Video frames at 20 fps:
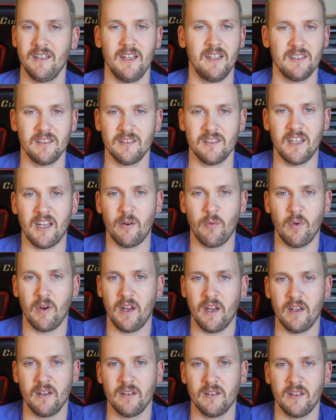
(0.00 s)
isn't that
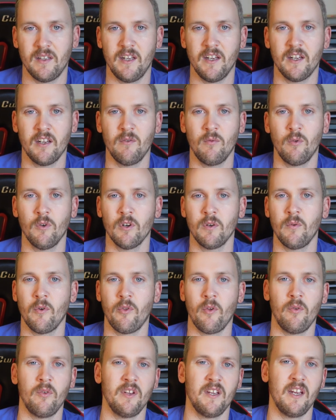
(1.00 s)
way. It can work
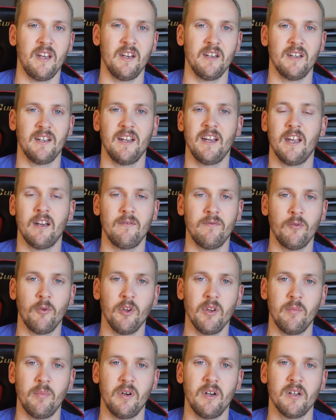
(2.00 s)
with only hitting a handful
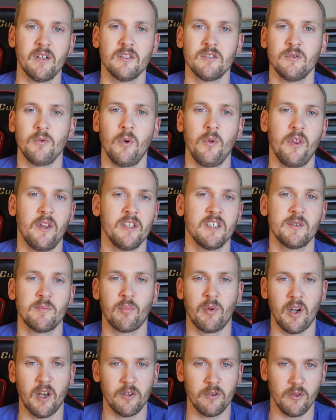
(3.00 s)
of the bugs who will then
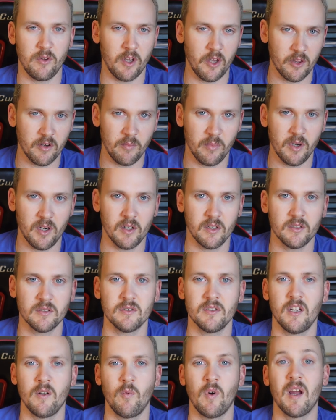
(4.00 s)
spread it to the other
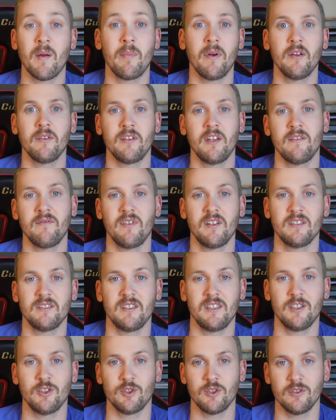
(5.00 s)
bugs and wipe out the
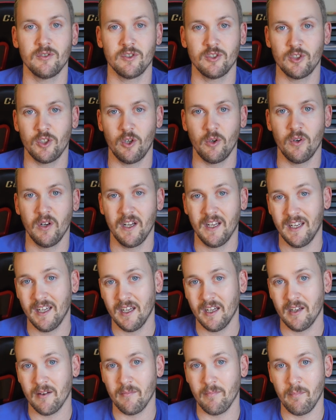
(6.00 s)
infestation. So
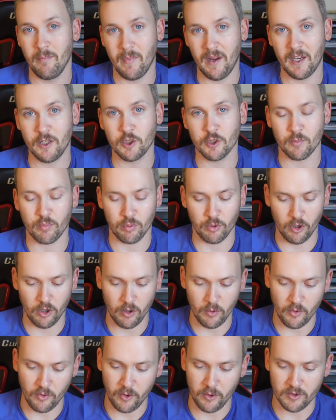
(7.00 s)
major
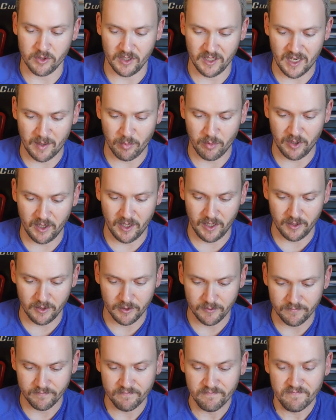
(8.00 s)
pro with using Aprehend.
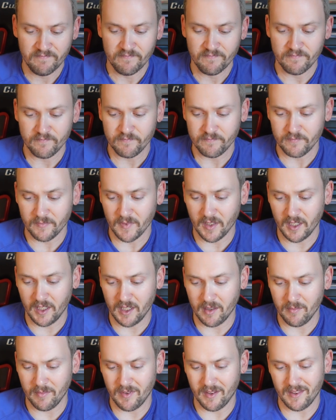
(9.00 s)

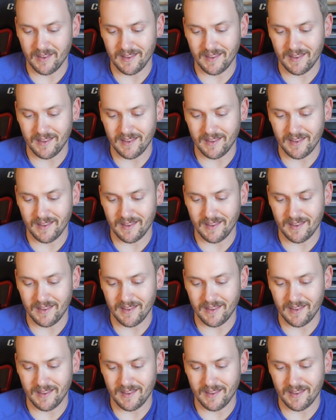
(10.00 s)
Um,